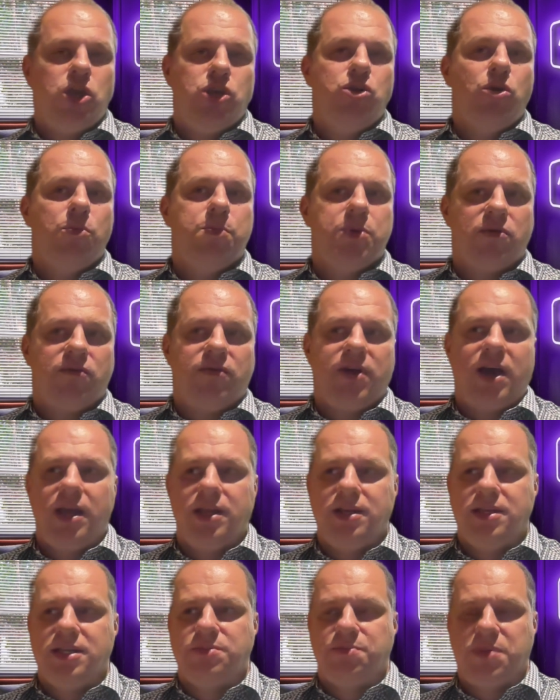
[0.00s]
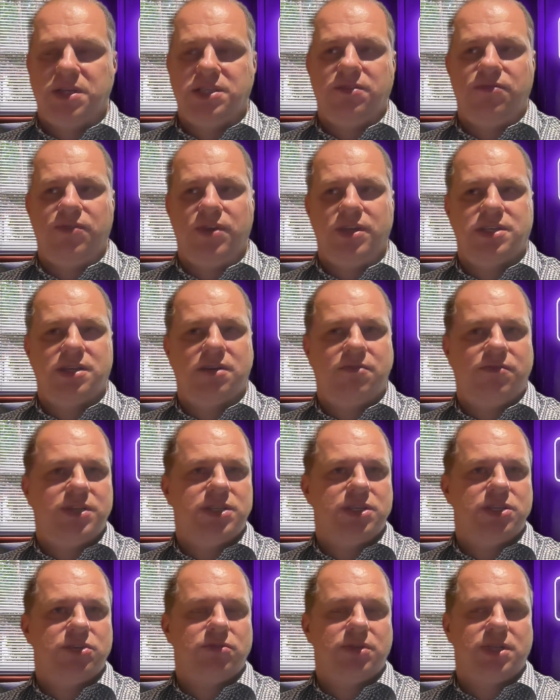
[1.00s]
You provide the specific
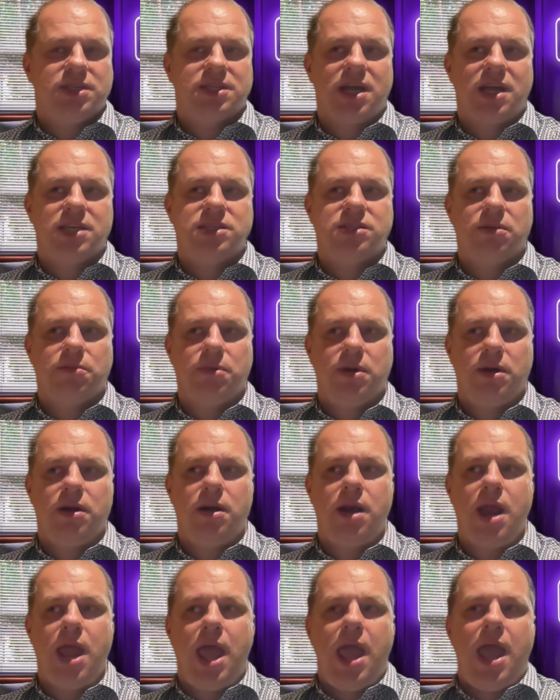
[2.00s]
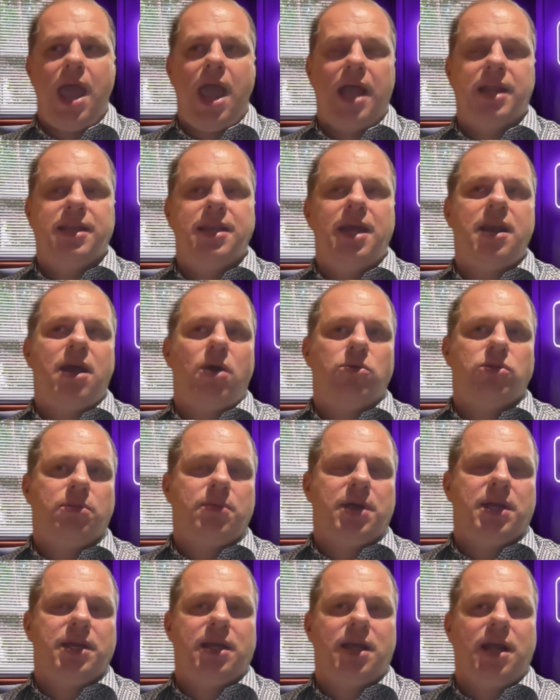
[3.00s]
services to this customer, and then
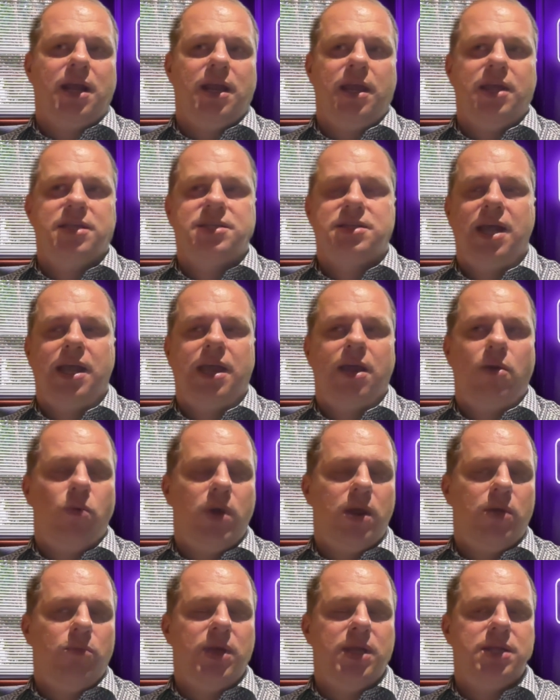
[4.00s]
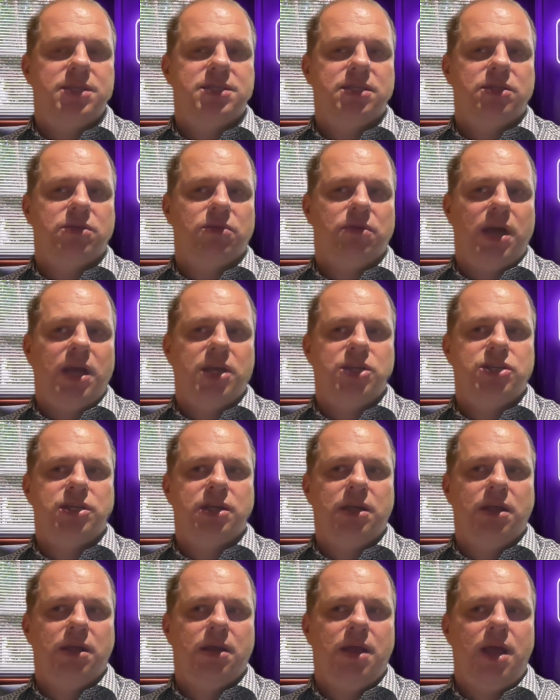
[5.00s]
automatically it's like a win-win
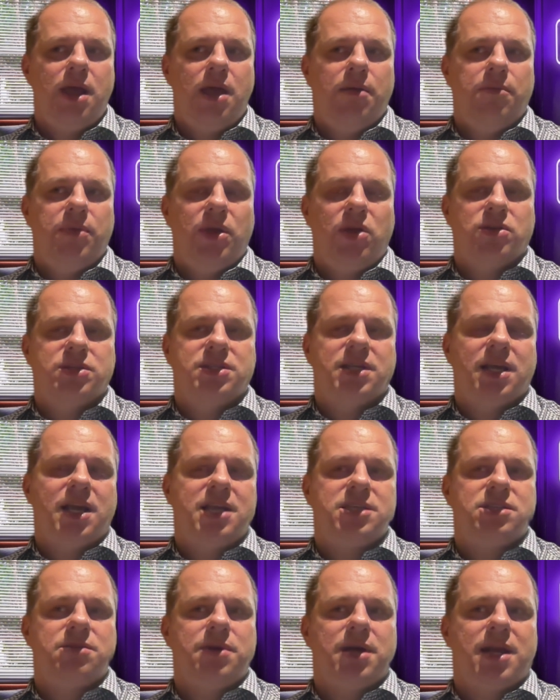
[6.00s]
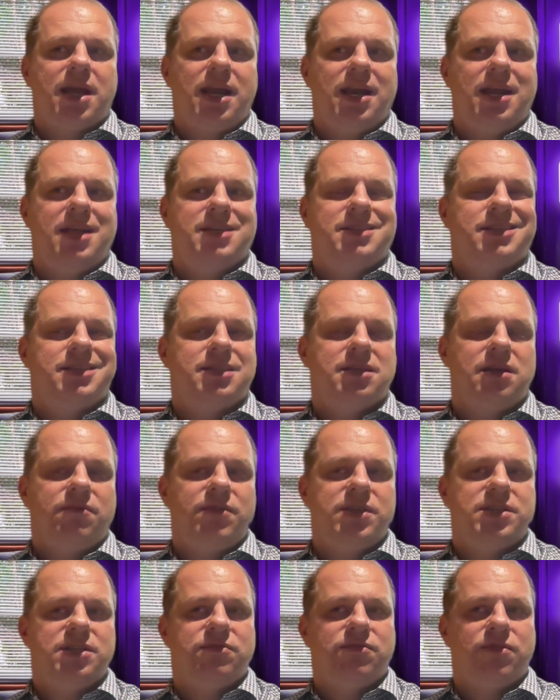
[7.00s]
situation because the customer can get the
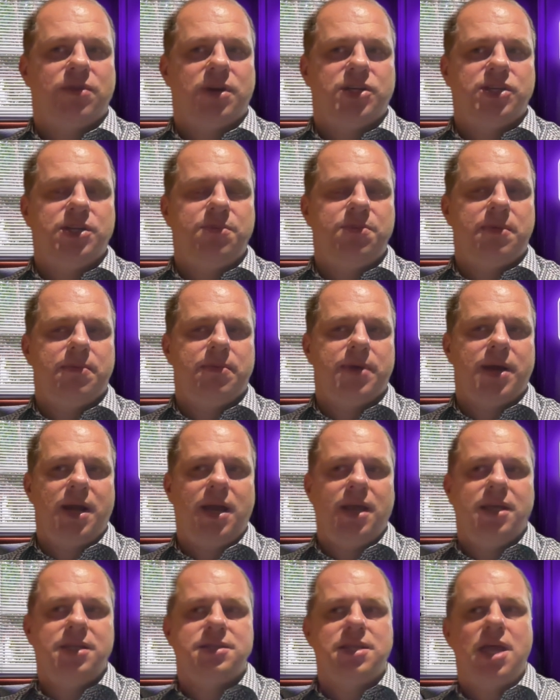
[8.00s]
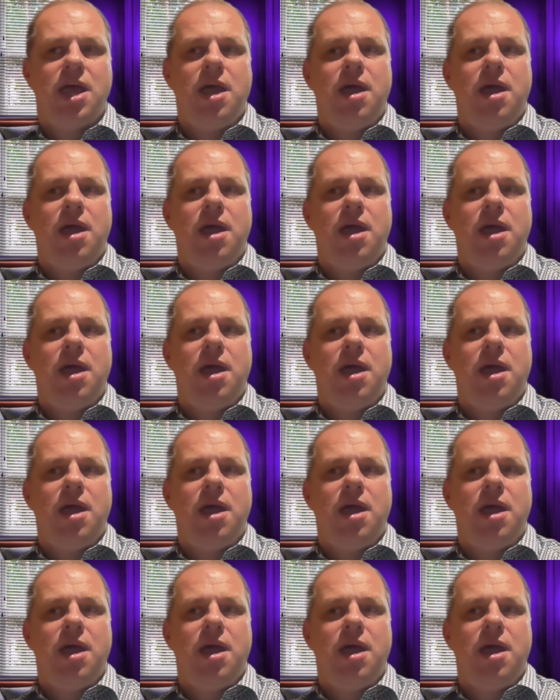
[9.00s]
services for a cheaper price.